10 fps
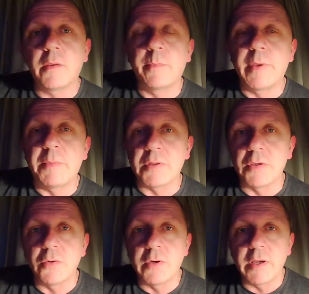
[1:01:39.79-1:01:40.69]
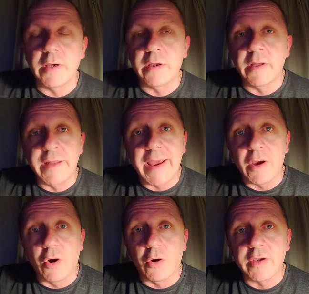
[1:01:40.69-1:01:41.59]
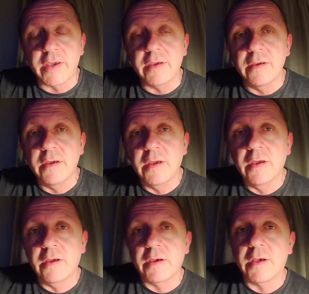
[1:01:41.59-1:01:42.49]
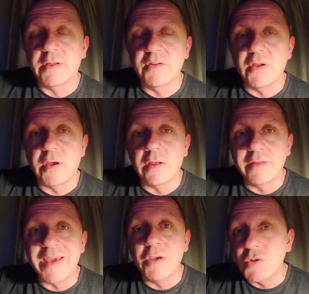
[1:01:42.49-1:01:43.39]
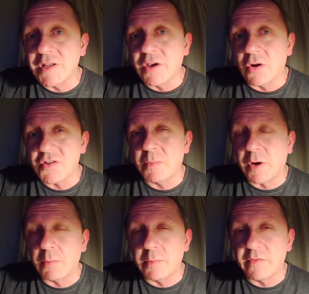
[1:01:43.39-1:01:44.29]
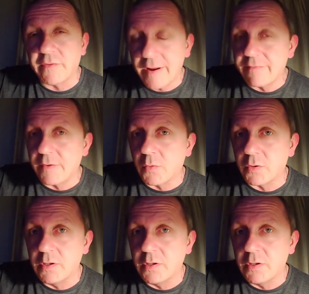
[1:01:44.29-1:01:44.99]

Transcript: people who are night hawking, and they usually cause the problems for everyone.